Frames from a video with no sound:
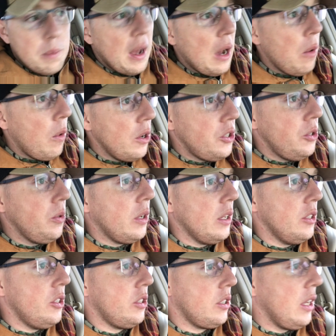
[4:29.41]
Buy what you
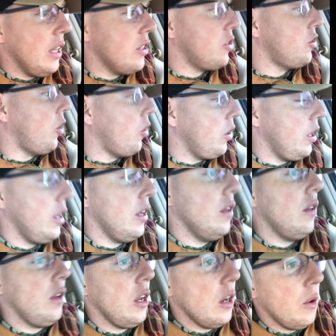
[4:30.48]
can just get started,
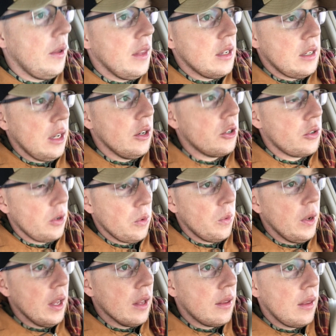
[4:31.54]
you know, in this industry
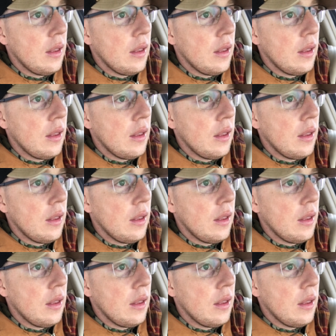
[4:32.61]
with,